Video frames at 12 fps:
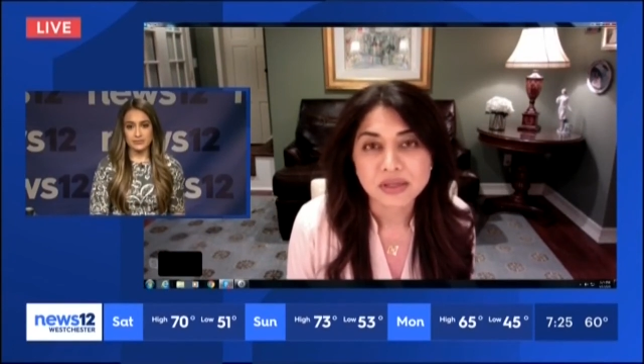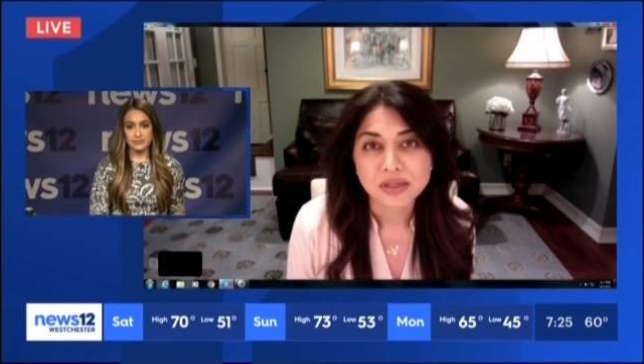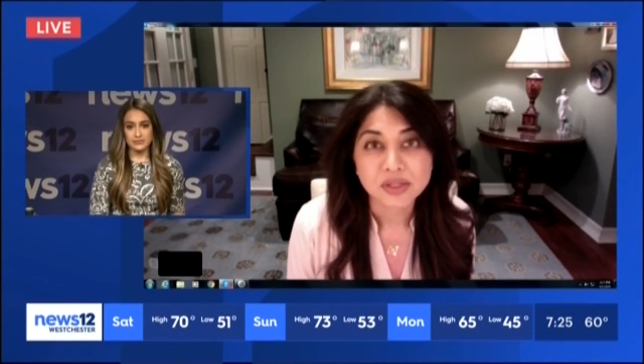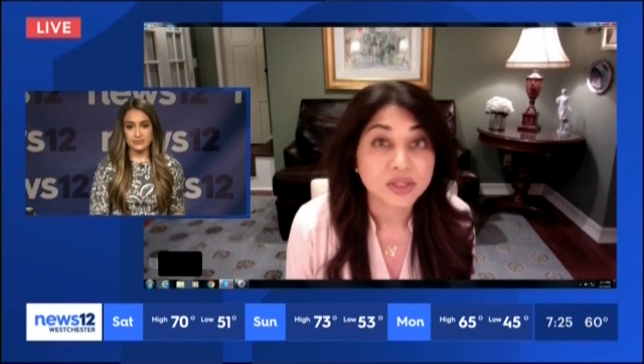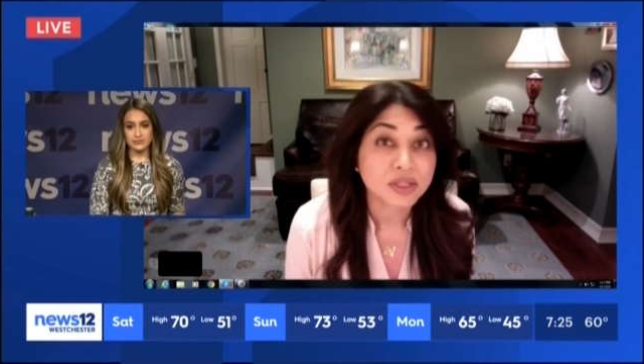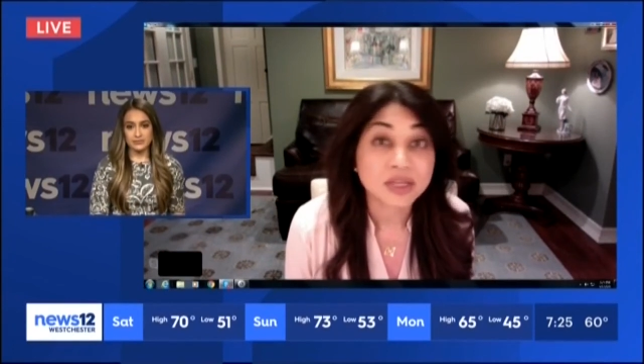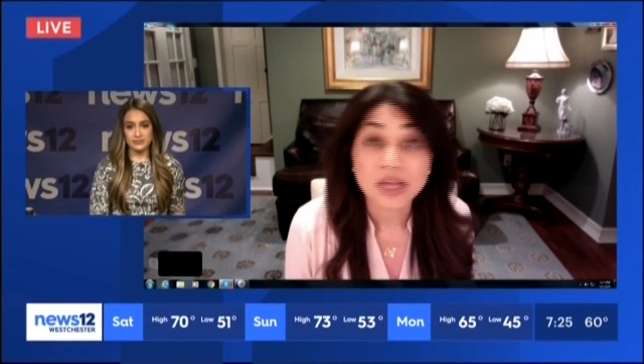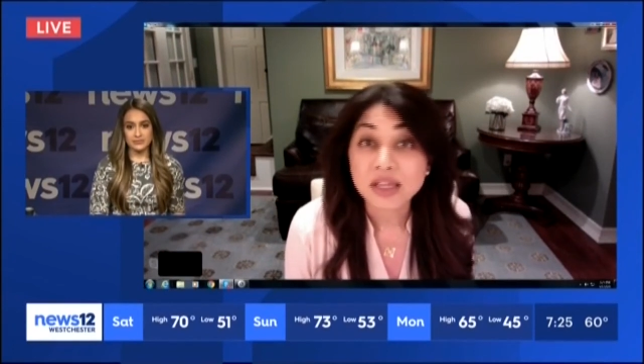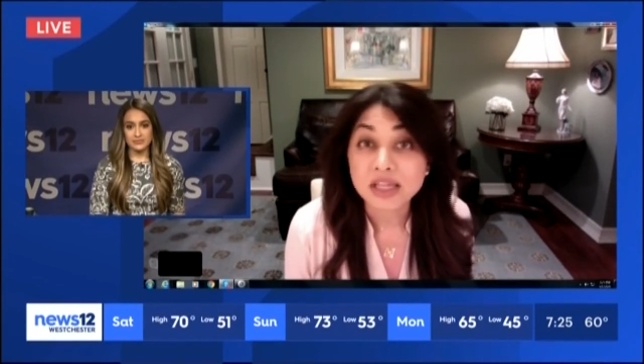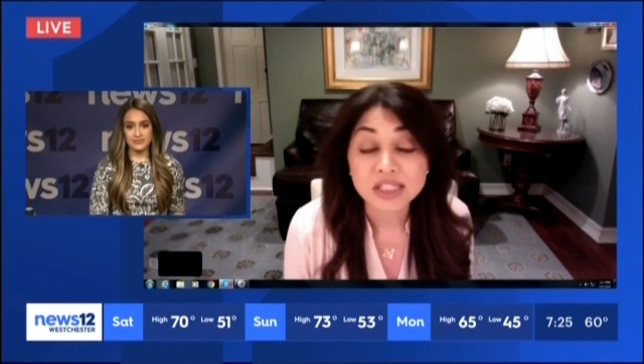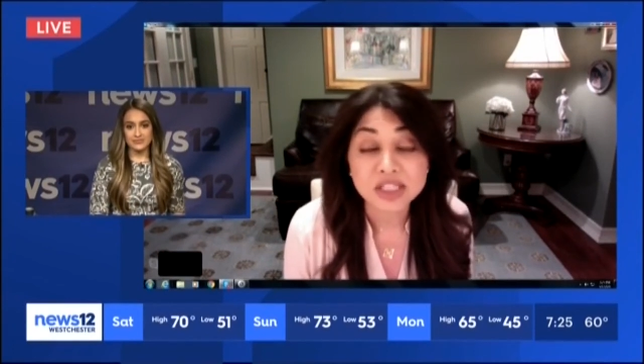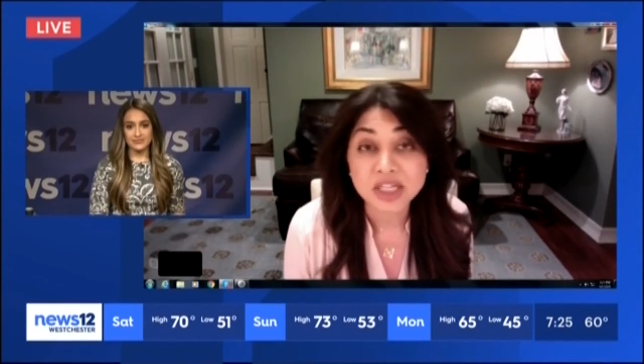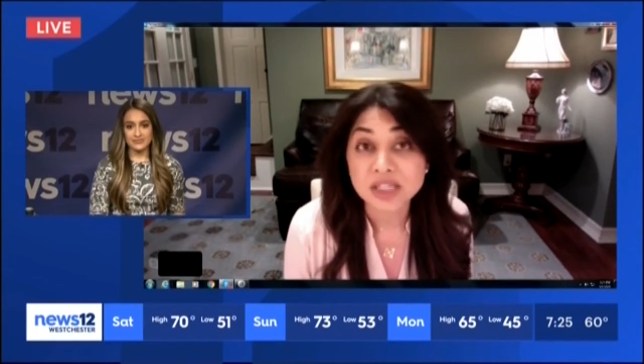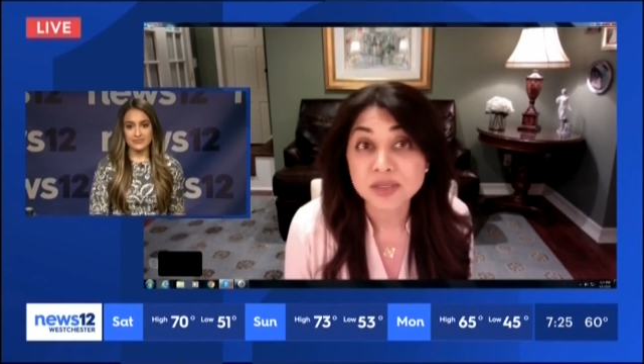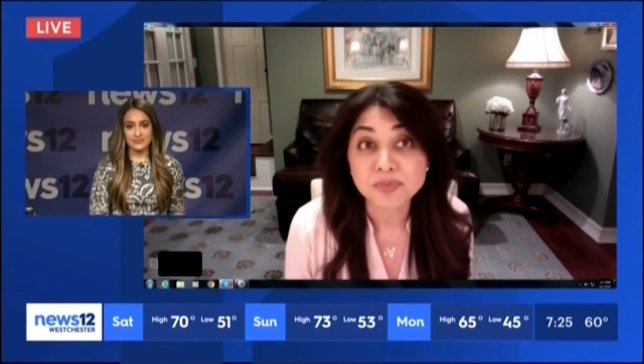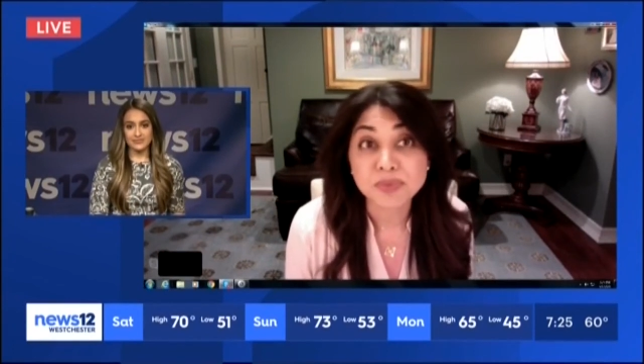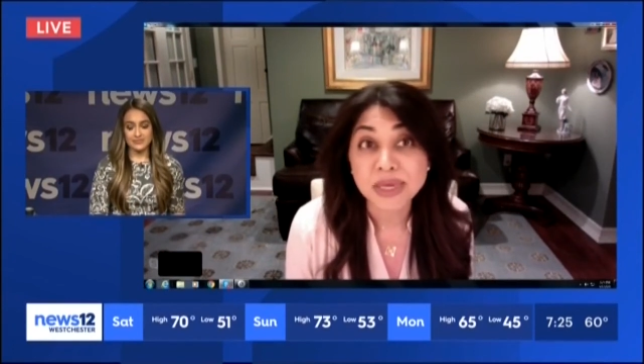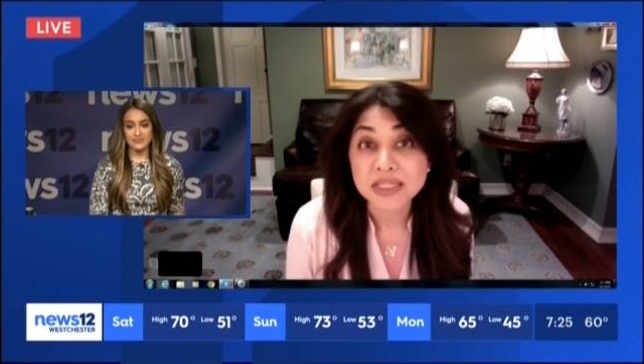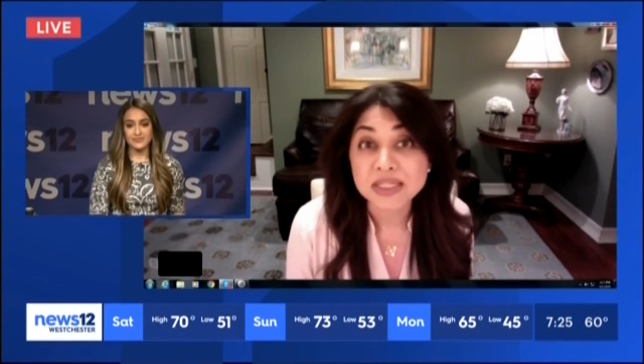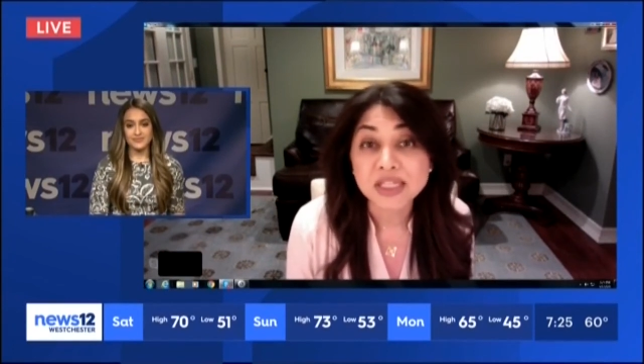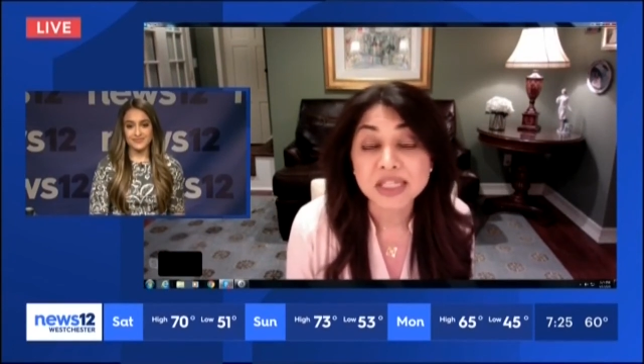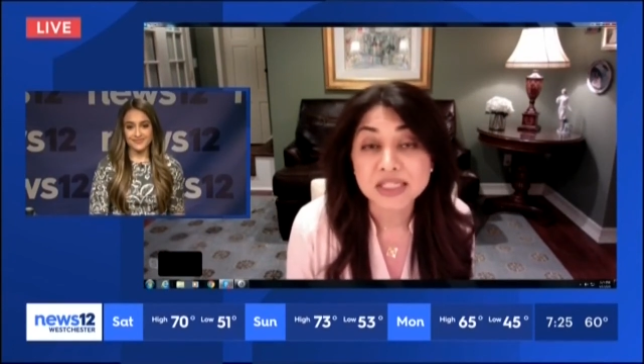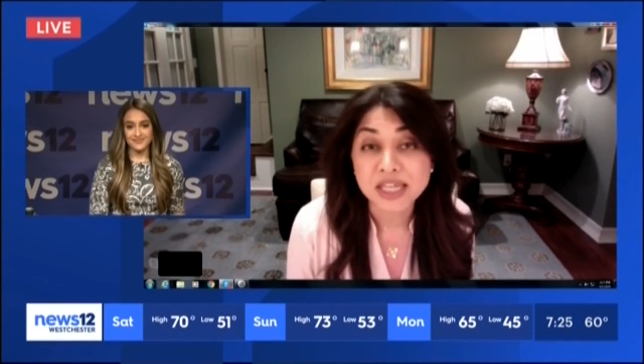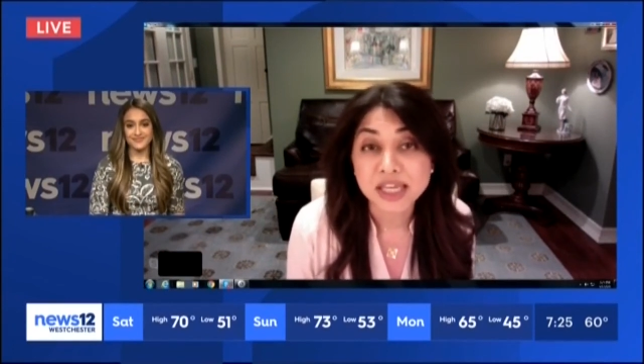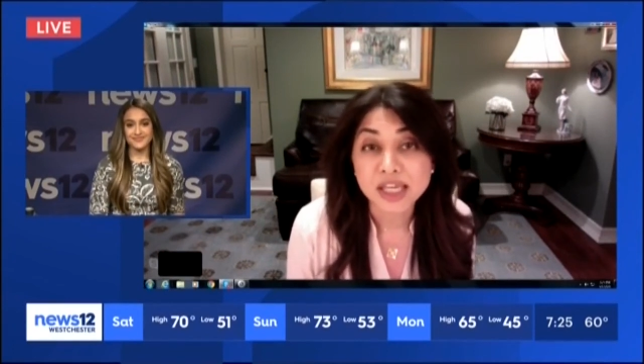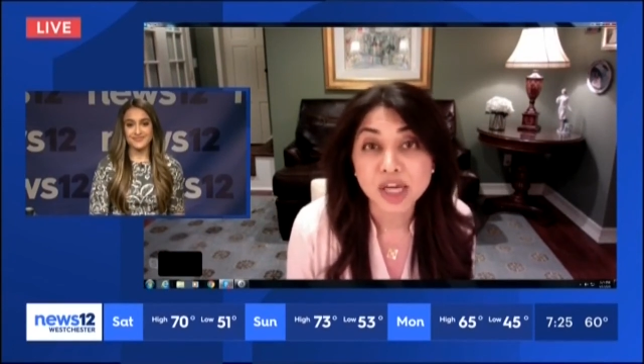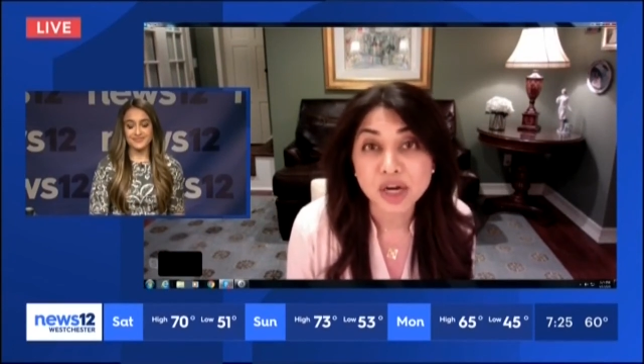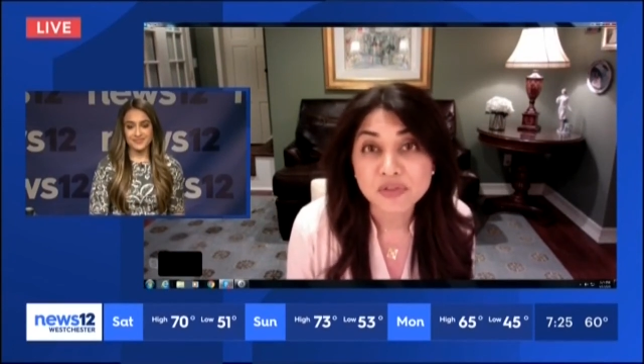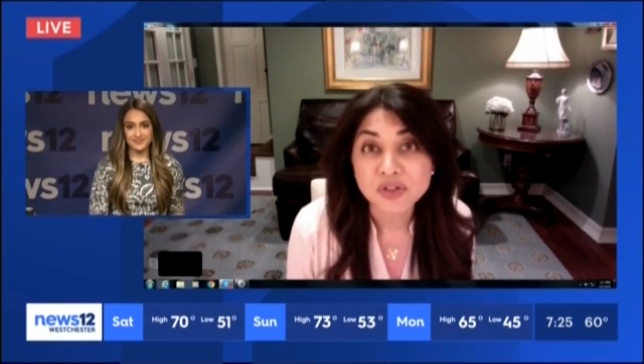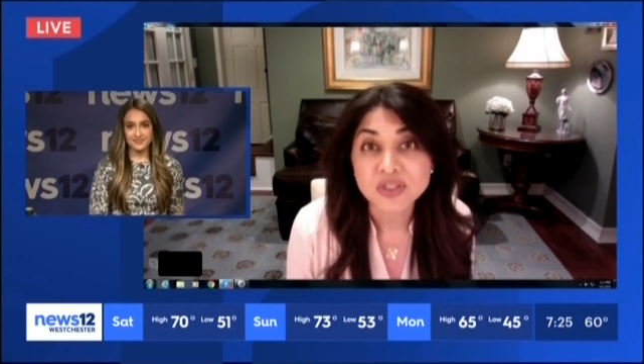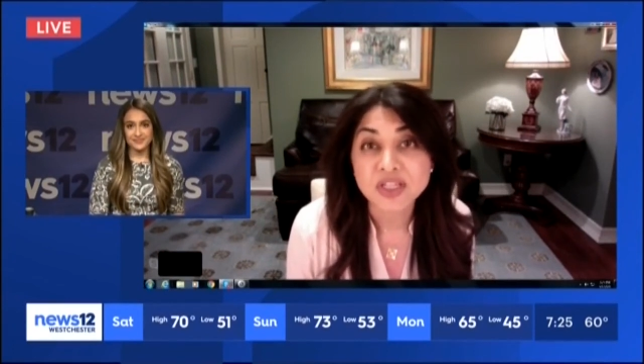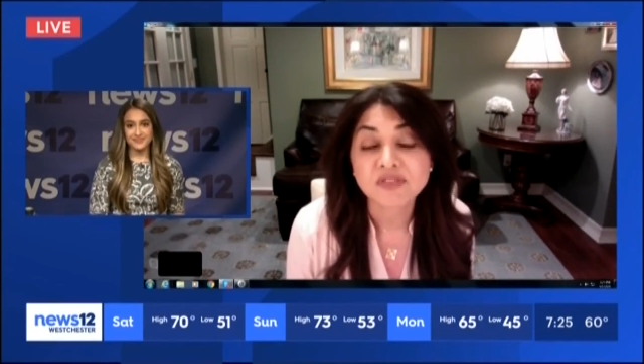Nothing. It's basically take care of yourself.